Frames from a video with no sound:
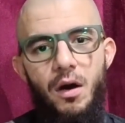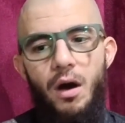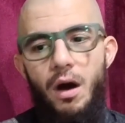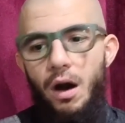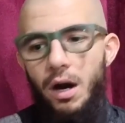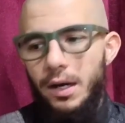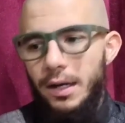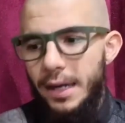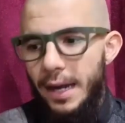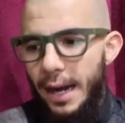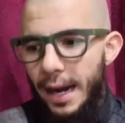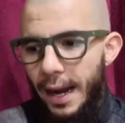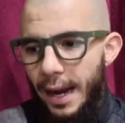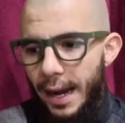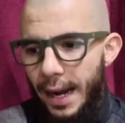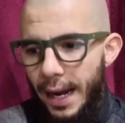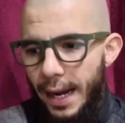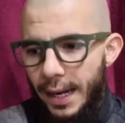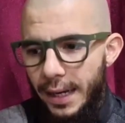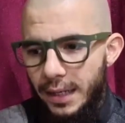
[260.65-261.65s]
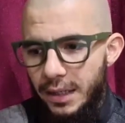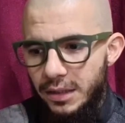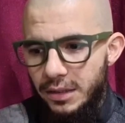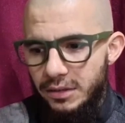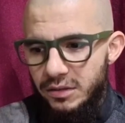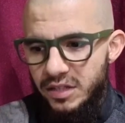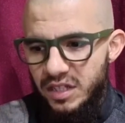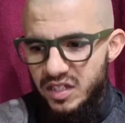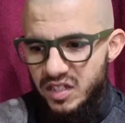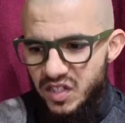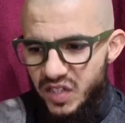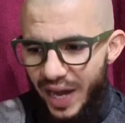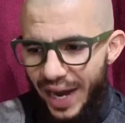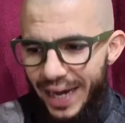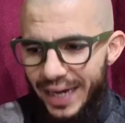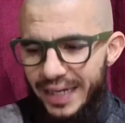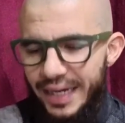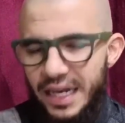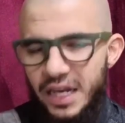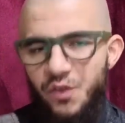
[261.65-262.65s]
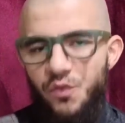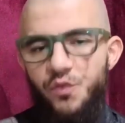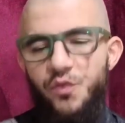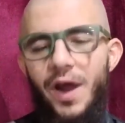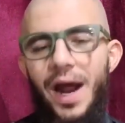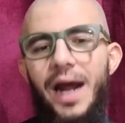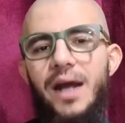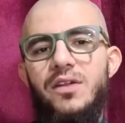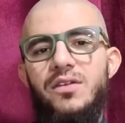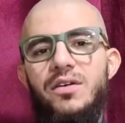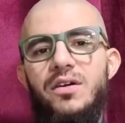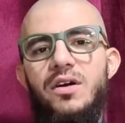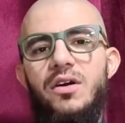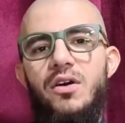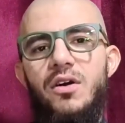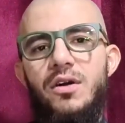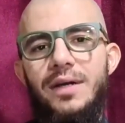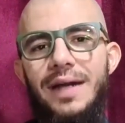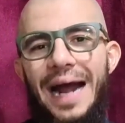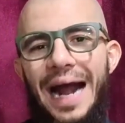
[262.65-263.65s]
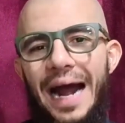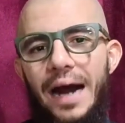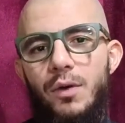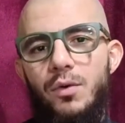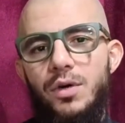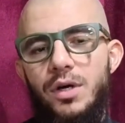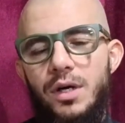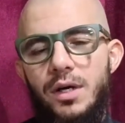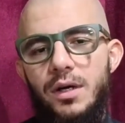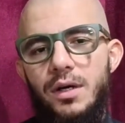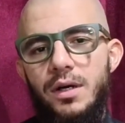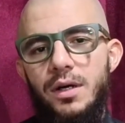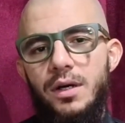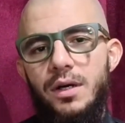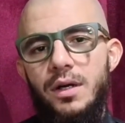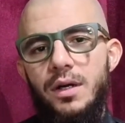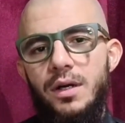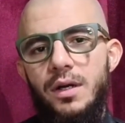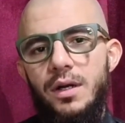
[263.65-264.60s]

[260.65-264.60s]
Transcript: are a deciding factor on our